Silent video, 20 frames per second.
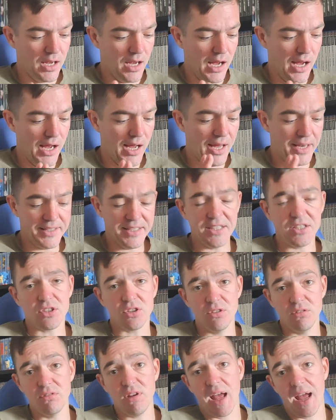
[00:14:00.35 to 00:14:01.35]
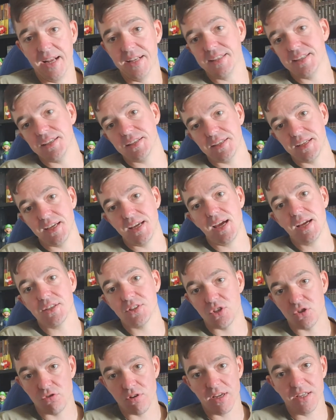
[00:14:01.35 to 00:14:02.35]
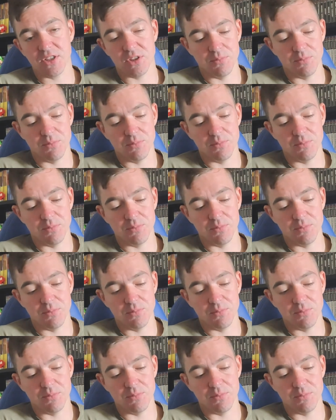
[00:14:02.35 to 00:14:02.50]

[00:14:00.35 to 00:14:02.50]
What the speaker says: I did head to CX to trade